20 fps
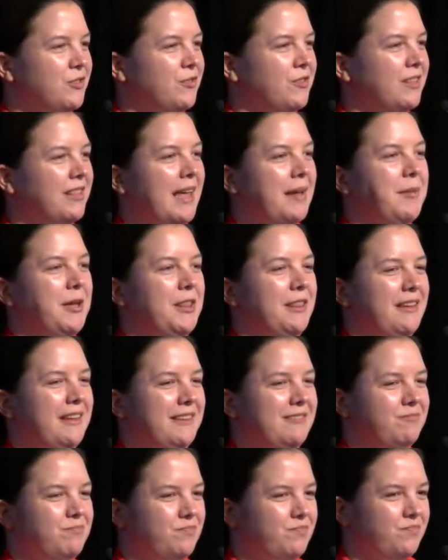claiming
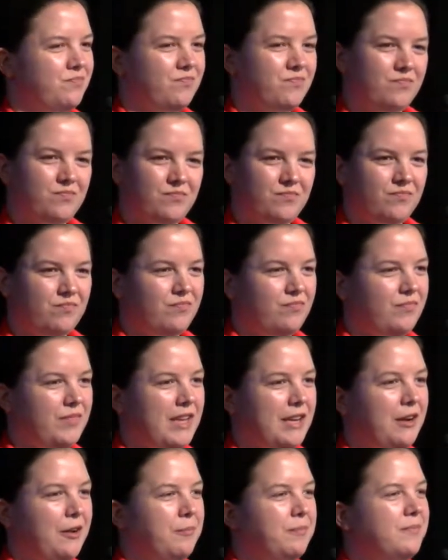that,
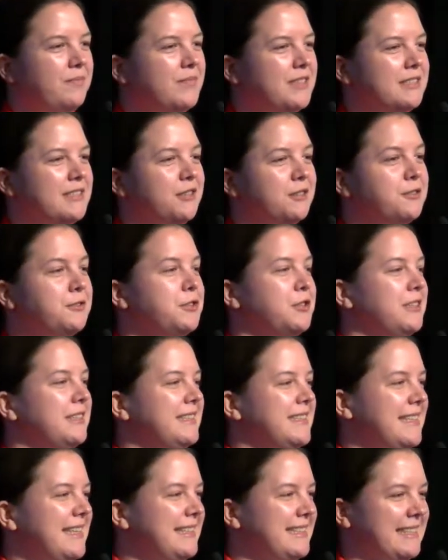you know, the solution
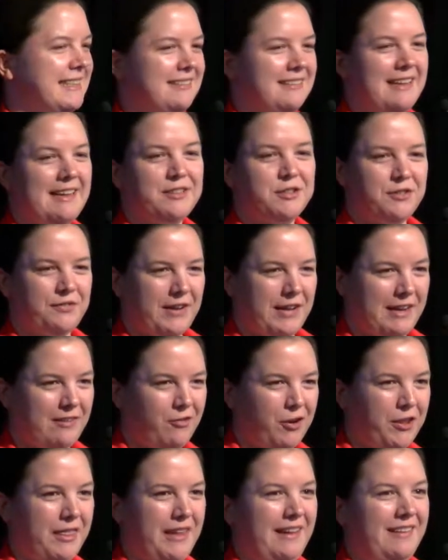is easy, electrify
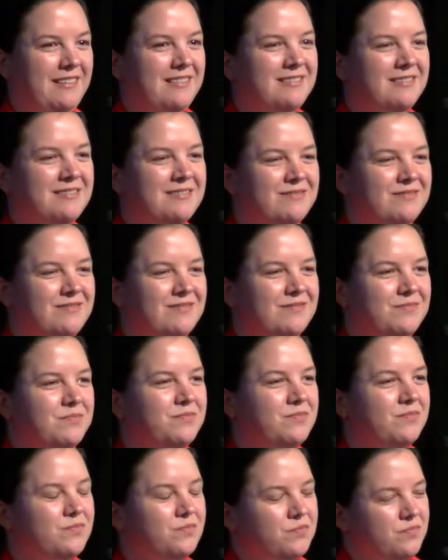everything.
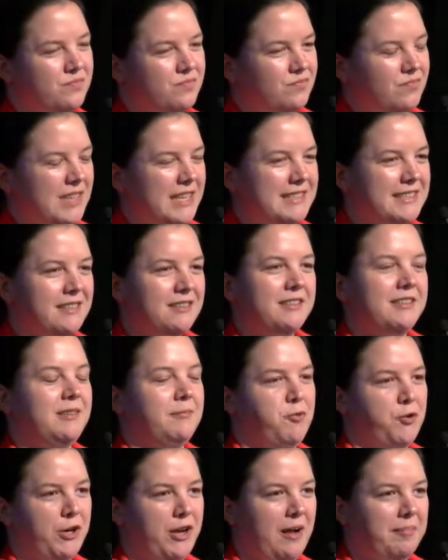It's a
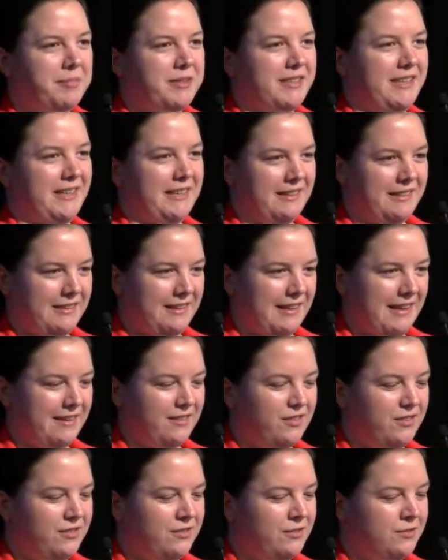little more complicated than that.